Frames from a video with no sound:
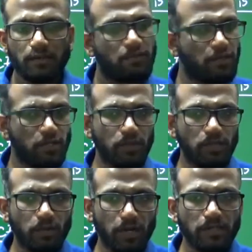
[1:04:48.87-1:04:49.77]
What you need
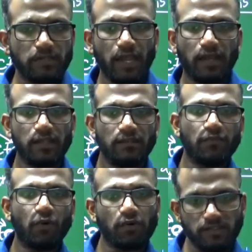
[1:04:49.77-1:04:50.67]
to understand: the
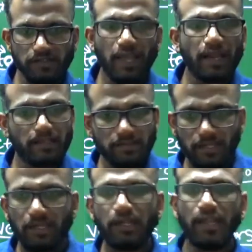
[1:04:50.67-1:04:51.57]
force is an
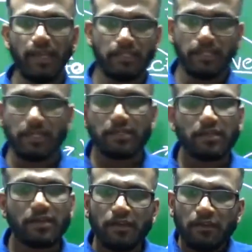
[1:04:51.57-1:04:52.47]
external agent
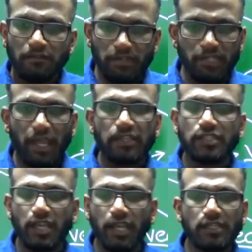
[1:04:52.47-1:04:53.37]
which can
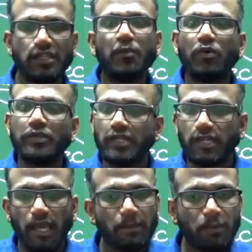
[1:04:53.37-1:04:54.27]
change the motion
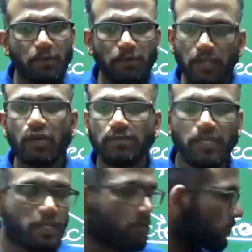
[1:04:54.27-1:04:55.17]
type of any
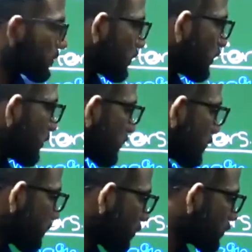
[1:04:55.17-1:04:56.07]
object. No, the
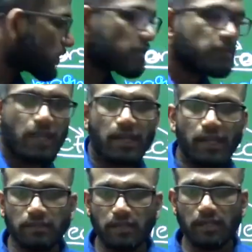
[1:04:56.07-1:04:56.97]
force is an
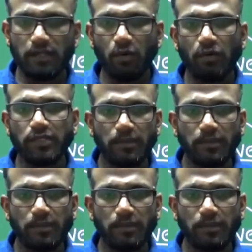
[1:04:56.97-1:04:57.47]
external.